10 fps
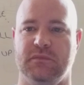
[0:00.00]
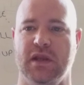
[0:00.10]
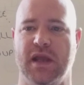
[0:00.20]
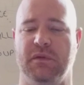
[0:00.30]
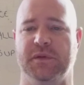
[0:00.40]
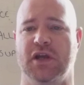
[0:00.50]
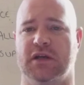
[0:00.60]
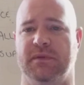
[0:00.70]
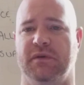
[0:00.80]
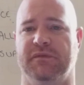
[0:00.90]
Now, when we talk
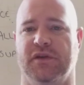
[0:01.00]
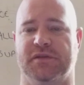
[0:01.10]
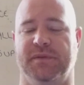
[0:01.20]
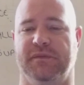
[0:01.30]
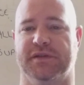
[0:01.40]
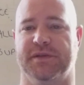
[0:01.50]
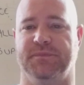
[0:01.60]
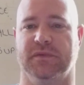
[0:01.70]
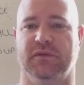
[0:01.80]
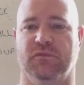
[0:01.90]
about reverse pivots,
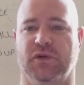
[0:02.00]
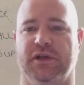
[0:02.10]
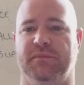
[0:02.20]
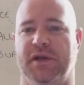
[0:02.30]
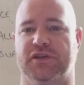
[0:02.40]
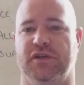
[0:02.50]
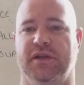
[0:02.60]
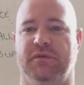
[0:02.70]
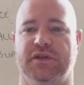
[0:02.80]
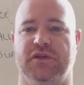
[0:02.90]
we're going to make sure
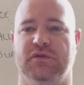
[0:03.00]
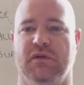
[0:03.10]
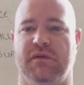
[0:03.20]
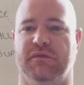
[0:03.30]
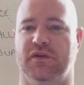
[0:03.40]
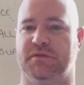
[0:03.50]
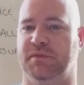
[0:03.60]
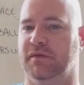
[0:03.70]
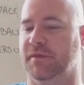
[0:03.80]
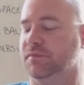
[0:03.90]
that when you do a reverse
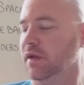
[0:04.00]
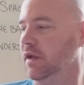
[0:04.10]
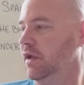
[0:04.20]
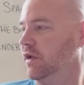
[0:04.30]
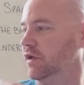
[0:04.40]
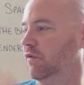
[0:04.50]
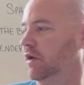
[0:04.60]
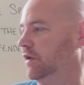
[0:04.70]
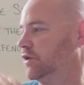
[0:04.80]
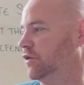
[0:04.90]
pivot, you
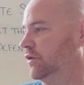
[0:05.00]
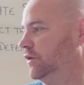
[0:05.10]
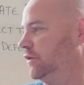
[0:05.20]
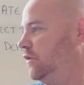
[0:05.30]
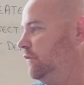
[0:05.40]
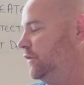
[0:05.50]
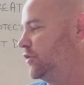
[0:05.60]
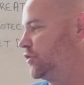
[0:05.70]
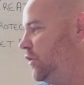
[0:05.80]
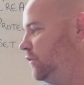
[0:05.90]
want to make sure you're looking over the
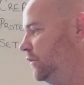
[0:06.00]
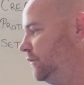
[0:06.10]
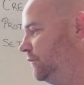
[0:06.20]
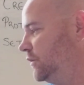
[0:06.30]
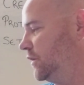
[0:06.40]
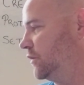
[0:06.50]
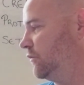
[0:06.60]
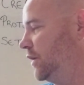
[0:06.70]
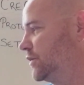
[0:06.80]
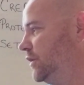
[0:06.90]
shoulder to the
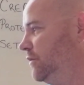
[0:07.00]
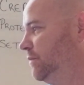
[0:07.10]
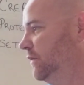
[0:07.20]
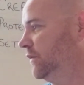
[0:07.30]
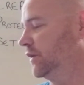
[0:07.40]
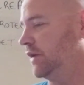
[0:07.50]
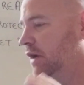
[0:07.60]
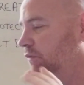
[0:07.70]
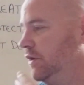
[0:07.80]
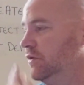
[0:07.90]
direction that you're pivoting.
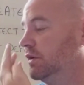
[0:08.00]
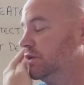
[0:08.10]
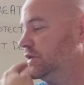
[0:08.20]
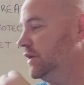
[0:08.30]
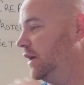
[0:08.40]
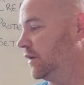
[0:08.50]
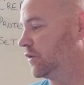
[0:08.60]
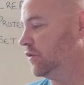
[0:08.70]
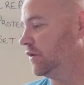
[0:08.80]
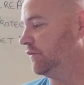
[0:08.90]
That way you can see out of the
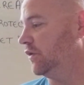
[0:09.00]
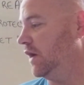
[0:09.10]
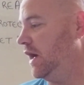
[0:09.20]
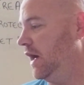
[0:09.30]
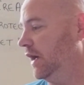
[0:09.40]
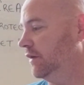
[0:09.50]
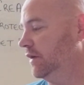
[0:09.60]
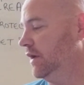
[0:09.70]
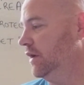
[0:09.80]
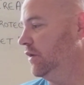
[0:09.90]
corner of your eye
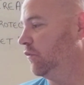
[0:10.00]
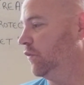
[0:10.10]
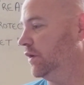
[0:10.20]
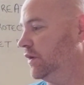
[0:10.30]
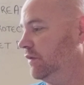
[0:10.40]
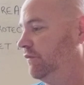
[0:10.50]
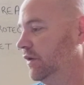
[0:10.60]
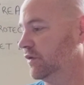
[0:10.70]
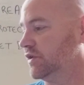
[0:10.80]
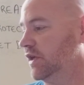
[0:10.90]
when the
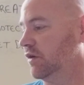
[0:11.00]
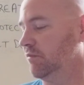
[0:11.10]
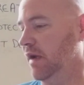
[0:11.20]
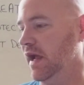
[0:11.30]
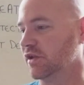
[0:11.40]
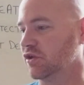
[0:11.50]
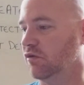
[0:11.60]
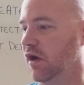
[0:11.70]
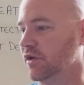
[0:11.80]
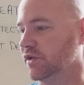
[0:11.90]
defender's center mass
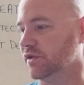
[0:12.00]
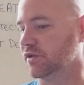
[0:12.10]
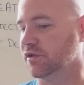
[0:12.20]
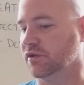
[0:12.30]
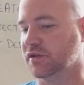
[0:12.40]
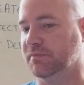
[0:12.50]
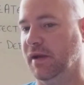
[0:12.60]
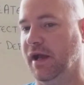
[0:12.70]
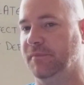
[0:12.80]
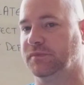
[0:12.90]
crosses a certain
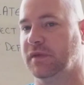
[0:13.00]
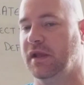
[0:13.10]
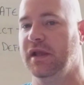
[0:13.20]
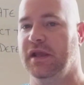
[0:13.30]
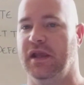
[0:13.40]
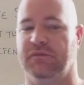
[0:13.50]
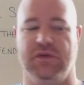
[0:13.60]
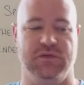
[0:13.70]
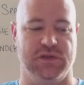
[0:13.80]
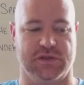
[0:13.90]
spot. If
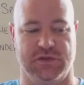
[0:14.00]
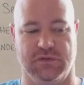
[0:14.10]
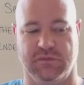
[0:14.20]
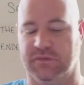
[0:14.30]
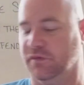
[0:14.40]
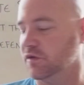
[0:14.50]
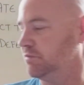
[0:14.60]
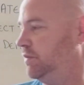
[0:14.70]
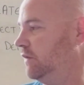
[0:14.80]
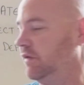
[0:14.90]
you just do a reverse
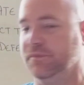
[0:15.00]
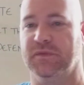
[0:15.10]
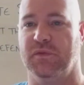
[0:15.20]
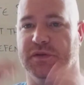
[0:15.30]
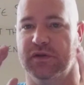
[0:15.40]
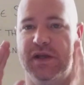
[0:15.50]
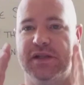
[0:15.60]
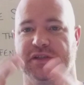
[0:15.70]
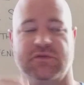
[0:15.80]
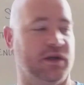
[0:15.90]
pivot with your
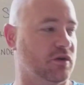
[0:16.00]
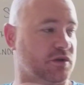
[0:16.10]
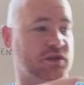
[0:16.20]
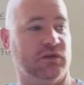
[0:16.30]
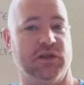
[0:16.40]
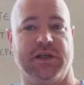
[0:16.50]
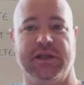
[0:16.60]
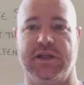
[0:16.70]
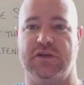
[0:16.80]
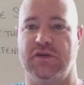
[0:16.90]
head straight or still looking
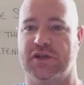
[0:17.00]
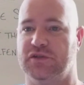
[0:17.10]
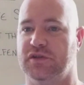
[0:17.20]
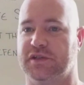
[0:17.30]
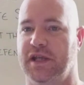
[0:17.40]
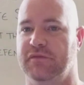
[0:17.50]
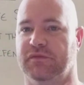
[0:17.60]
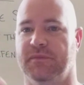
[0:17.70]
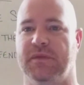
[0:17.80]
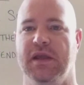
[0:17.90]
in the direction you just came
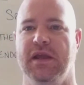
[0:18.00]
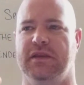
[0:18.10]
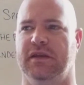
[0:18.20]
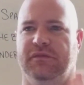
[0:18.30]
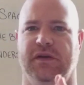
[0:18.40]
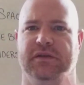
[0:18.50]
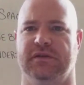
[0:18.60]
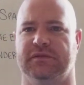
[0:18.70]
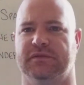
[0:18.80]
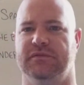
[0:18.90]
from, the
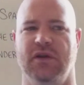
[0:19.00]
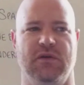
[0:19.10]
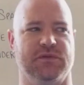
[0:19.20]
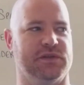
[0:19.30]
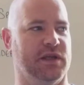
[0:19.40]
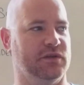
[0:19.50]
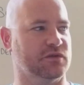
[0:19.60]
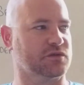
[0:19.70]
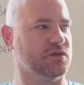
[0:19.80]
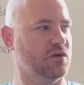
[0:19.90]
defender knows that
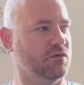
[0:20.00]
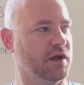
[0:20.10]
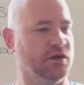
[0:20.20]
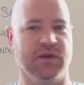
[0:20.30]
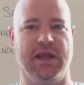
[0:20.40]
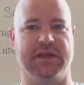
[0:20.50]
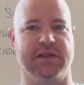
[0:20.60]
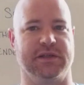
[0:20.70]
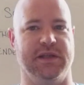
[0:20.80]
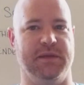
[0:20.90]
there's no way your head
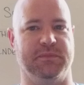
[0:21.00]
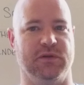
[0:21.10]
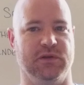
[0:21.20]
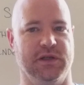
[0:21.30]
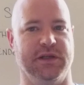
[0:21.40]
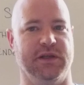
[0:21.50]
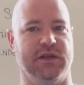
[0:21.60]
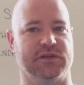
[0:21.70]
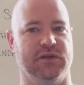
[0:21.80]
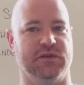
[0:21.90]
can keep looking in
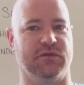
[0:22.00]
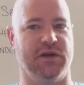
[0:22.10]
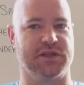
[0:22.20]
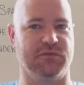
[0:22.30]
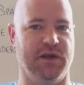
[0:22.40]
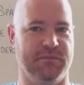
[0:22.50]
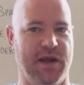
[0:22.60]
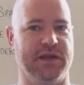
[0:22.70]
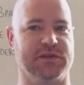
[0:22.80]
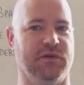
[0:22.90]
a certain direction while your
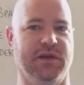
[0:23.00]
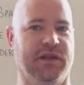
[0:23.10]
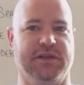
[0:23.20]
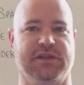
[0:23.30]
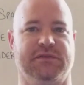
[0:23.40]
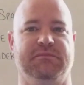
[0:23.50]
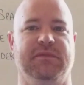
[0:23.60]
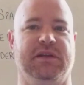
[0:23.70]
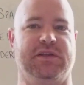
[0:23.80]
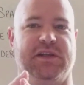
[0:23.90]
body's going up.
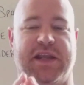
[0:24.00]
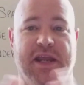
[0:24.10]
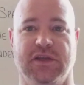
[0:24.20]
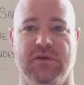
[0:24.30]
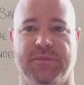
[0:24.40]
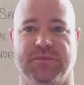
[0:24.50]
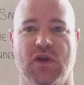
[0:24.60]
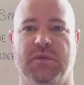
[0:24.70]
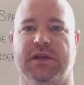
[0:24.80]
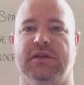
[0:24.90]
You can't do it.
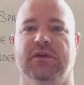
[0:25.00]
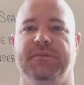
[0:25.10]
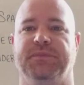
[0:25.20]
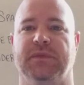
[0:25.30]
No one can do it.